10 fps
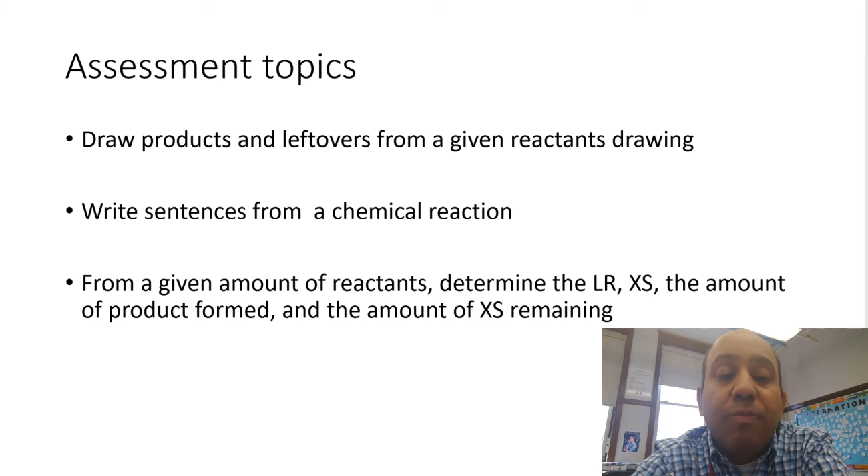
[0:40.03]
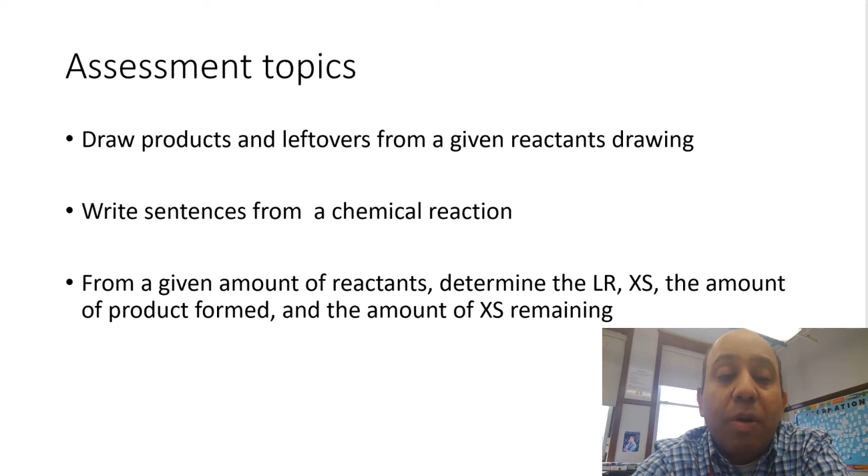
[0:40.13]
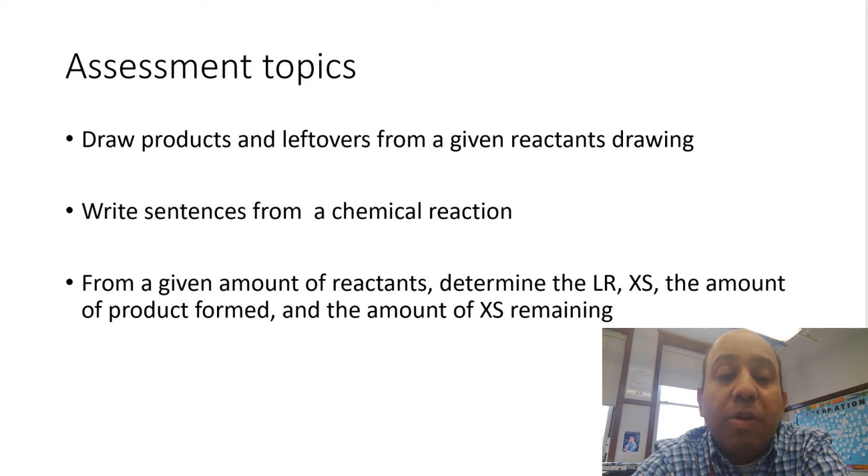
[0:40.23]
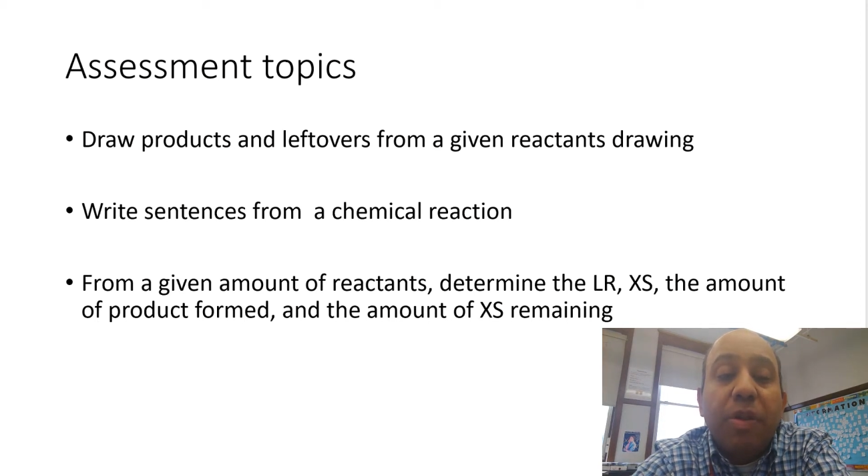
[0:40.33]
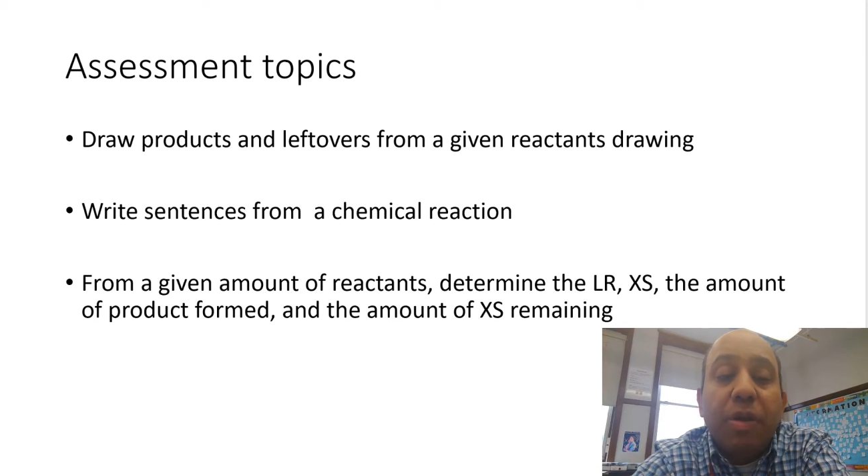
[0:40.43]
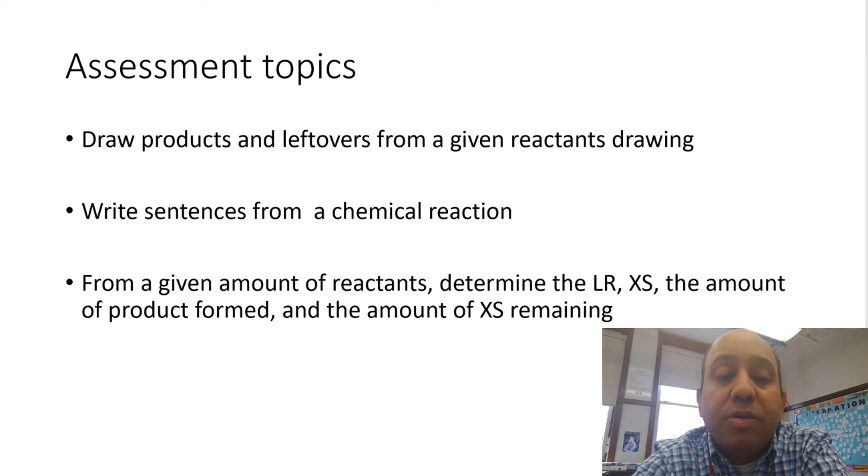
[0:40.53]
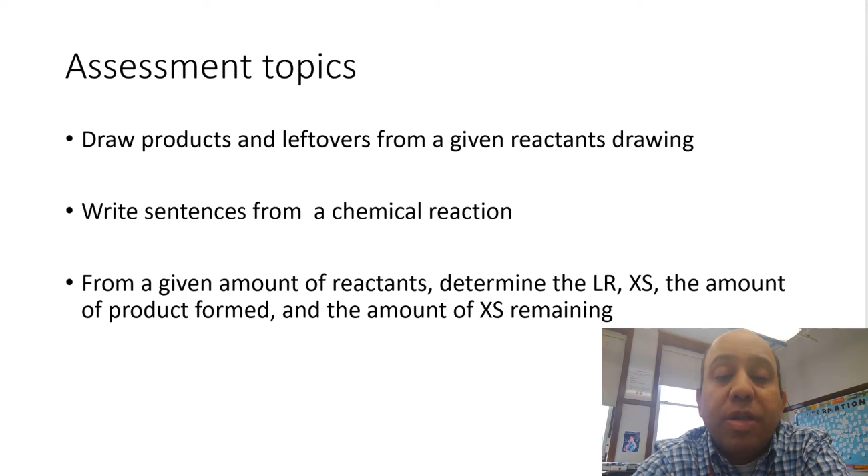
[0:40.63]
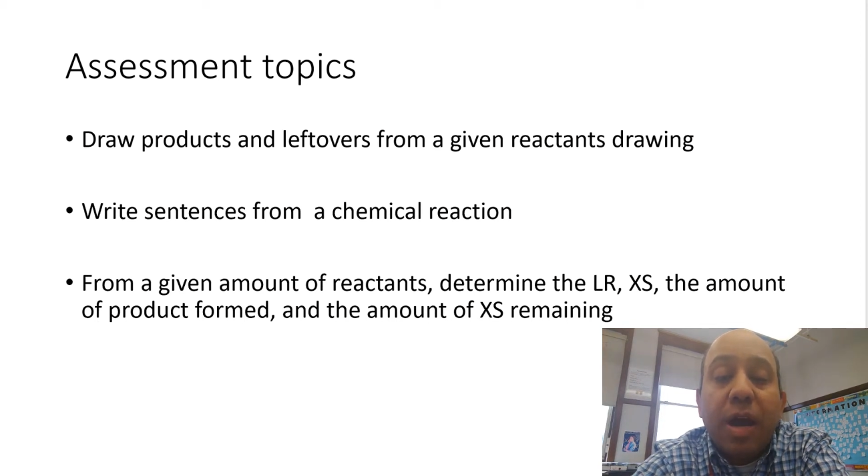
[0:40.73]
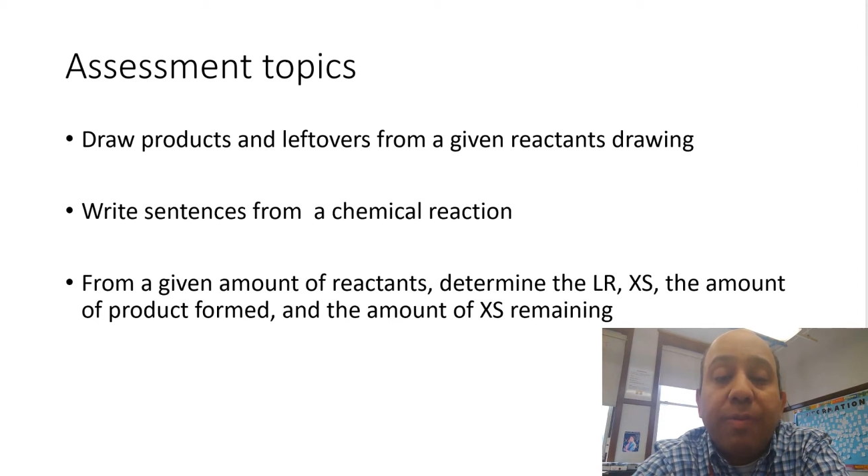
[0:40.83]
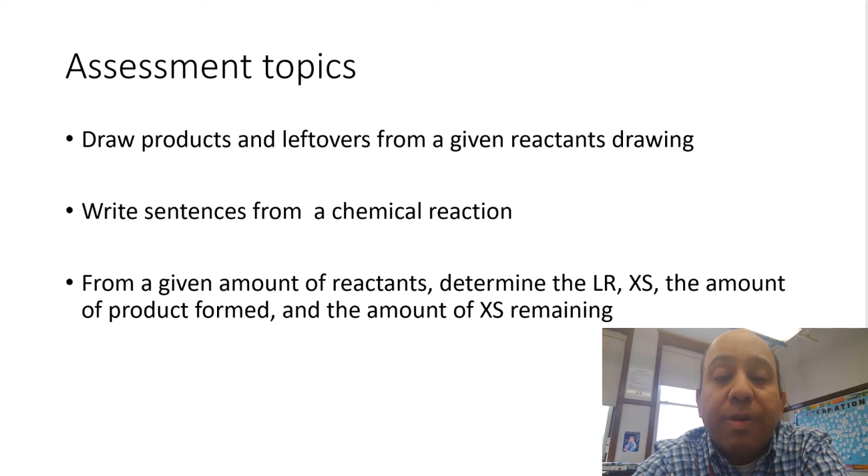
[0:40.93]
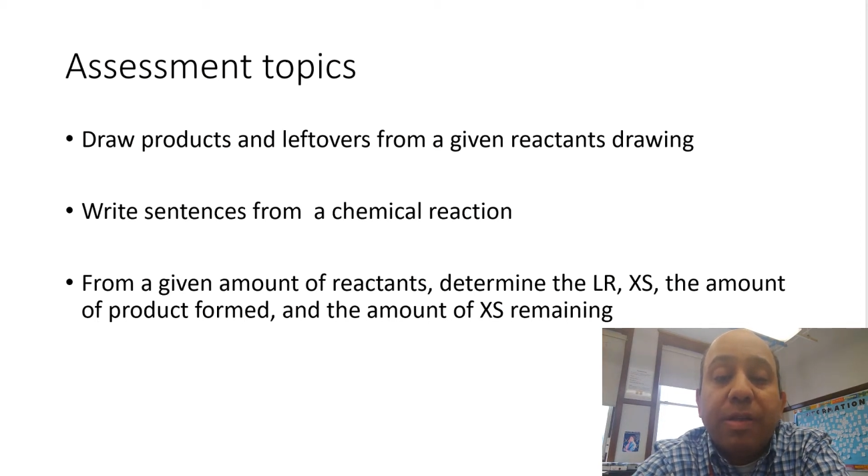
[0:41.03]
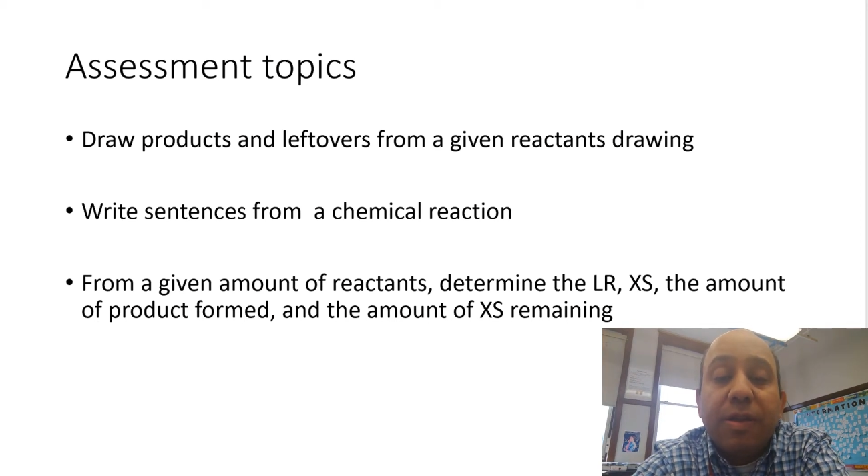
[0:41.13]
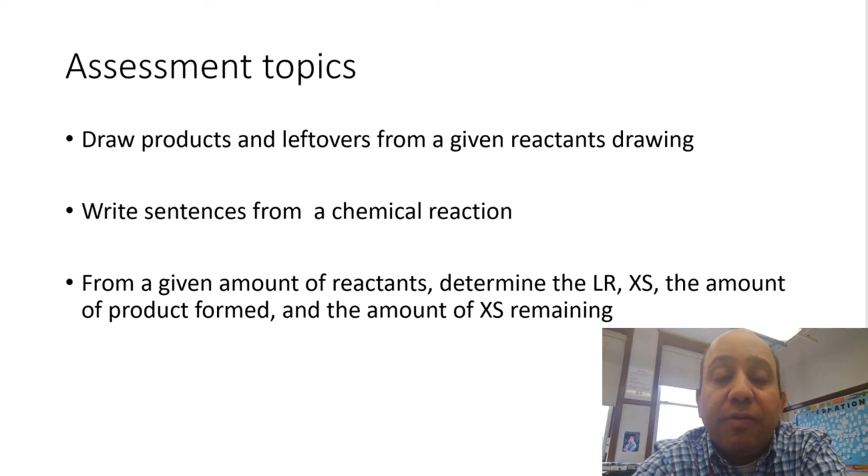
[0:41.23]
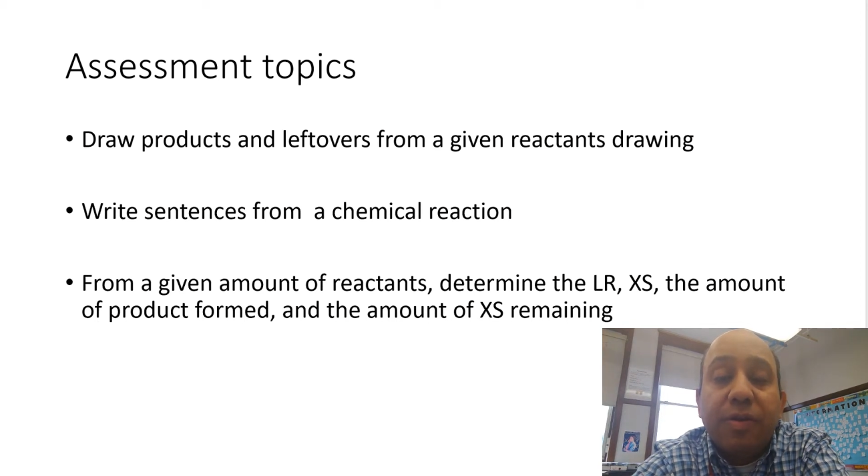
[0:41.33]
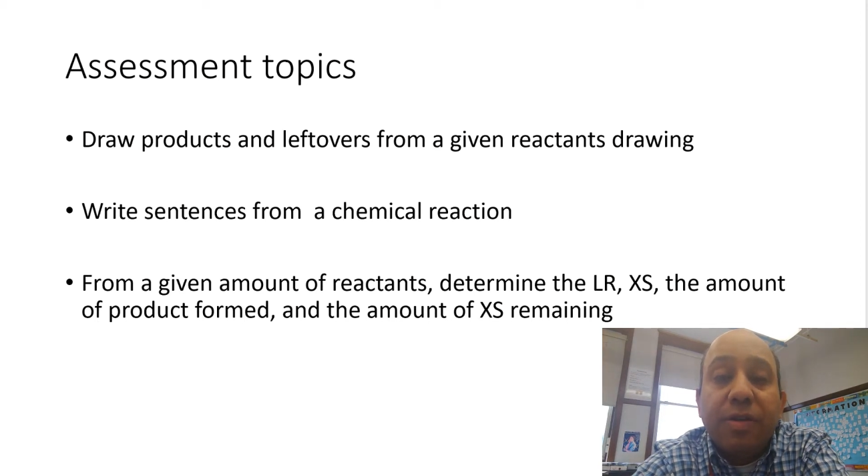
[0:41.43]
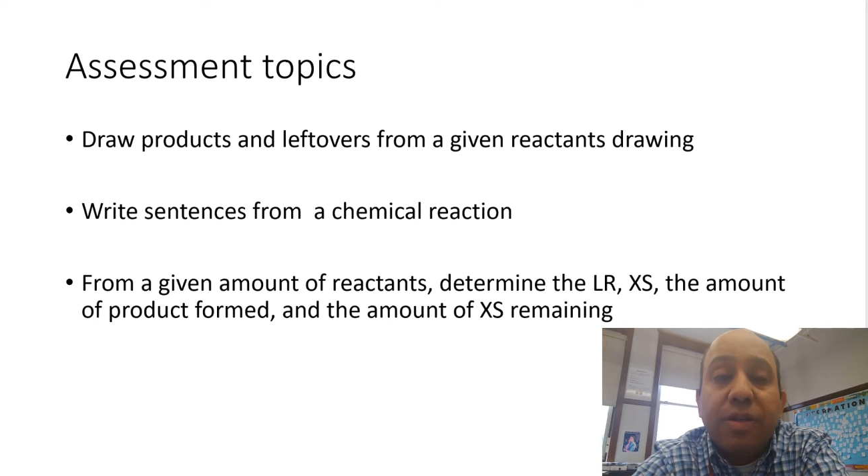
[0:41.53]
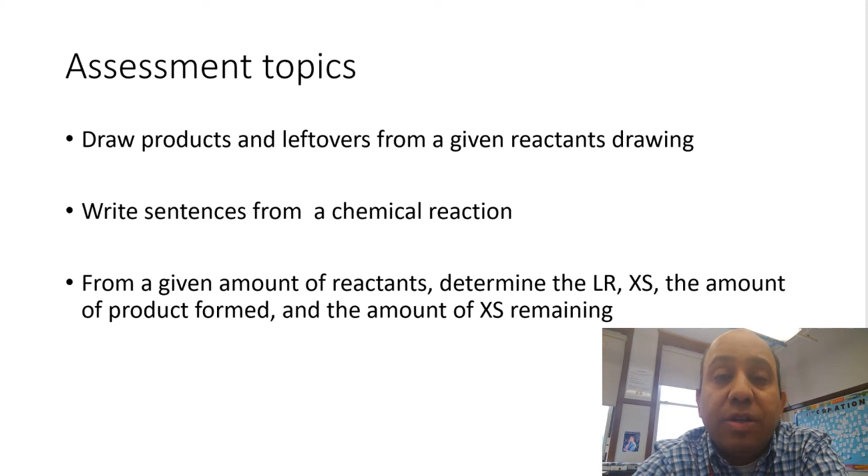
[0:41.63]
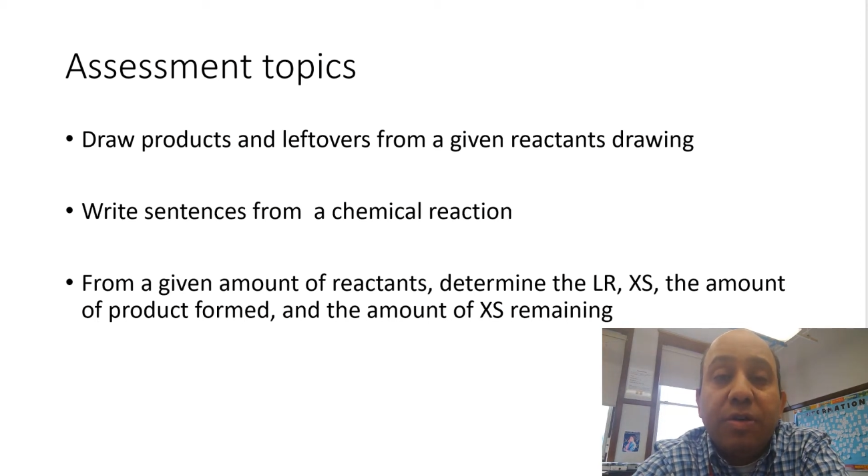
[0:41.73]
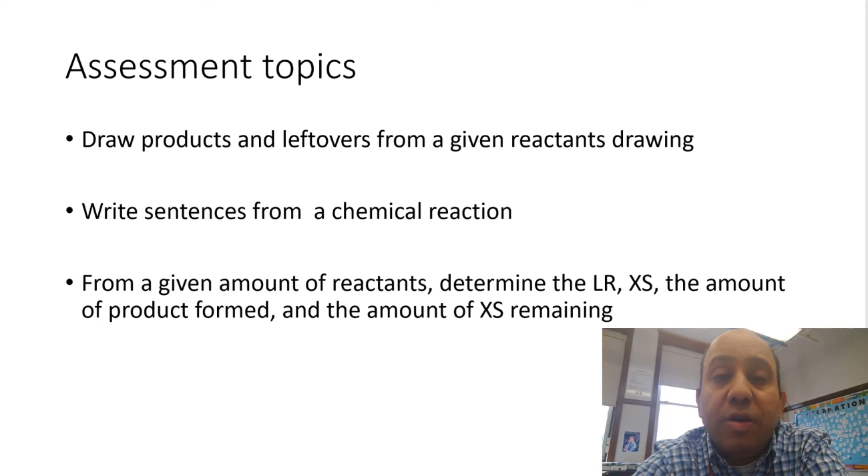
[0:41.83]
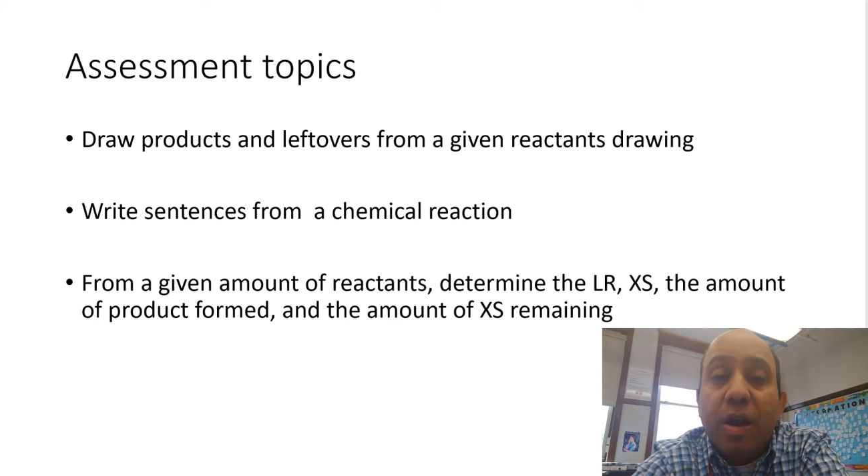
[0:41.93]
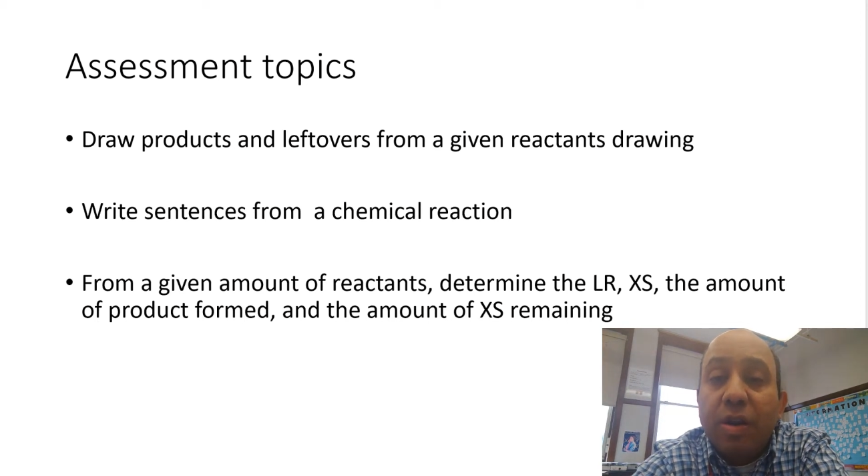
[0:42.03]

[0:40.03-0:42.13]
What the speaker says: Both of those topics, the first 2,